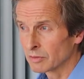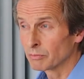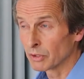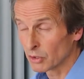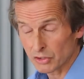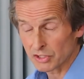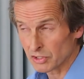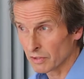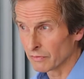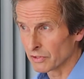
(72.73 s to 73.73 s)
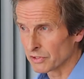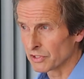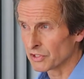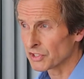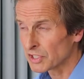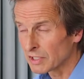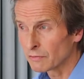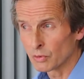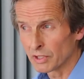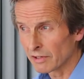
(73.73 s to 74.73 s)
because the esophagus is stiff
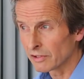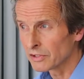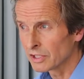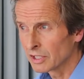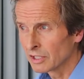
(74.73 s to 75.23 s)
or narrowed,